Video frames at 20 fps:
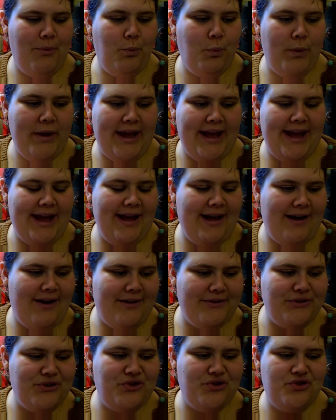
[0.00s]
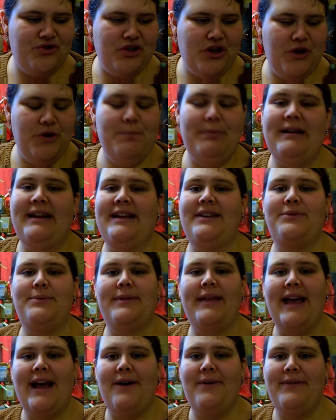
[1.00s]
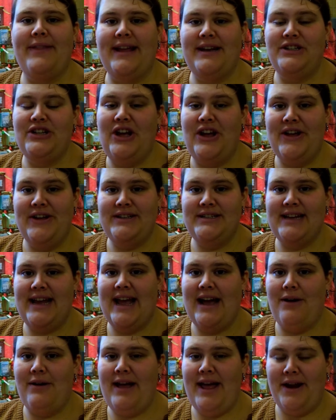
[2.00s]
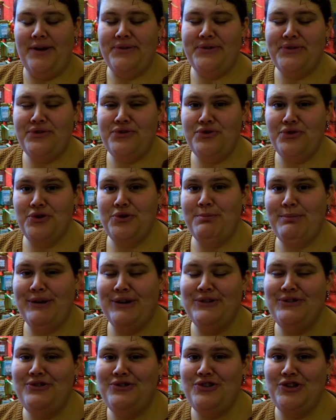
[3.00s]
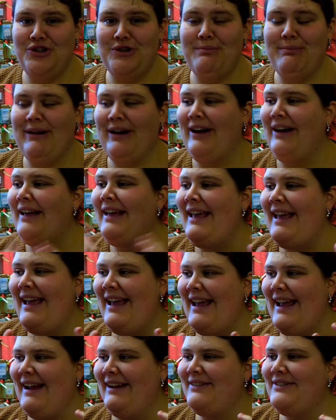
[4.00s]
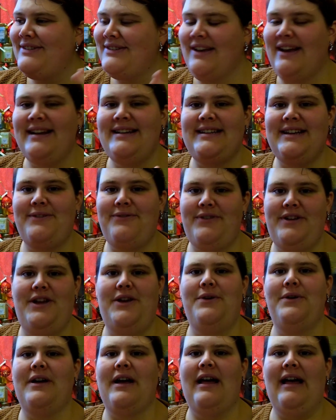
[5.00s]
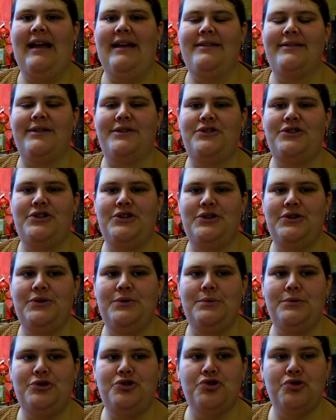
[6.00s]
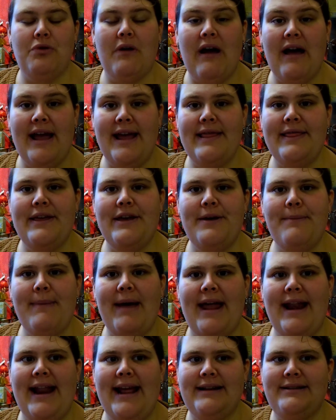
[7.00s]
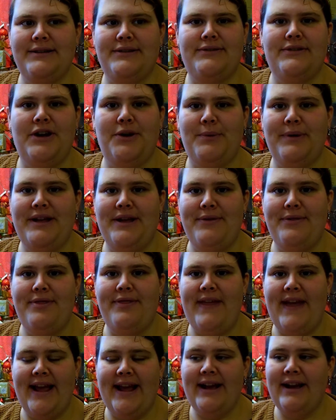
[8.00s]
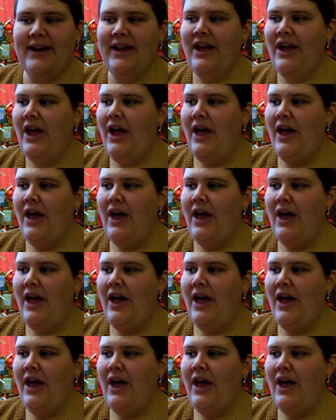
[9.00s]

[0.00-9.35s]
We are so pleased with how they turned out and are super duper excited for you guys to try them and let us know what you think.